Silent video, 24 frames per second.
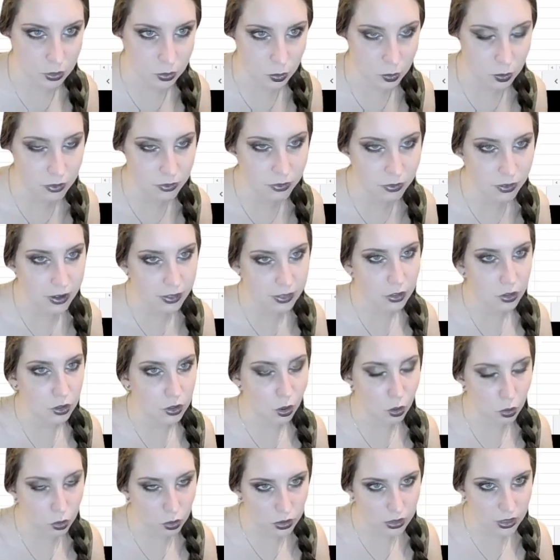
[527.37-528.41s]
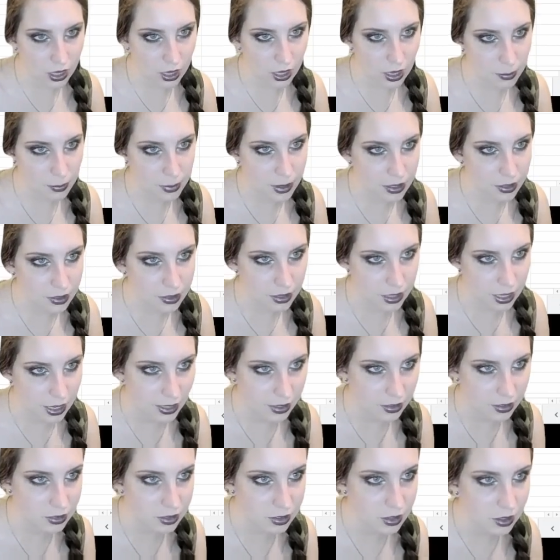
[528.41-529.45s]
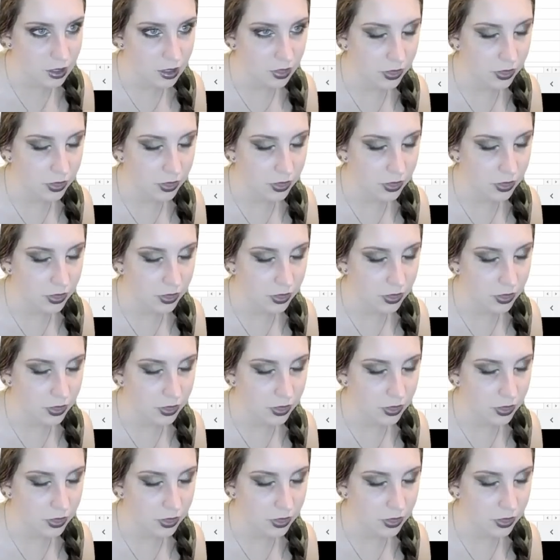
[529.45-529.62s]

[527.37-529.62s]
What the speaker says: We want to find the total time in days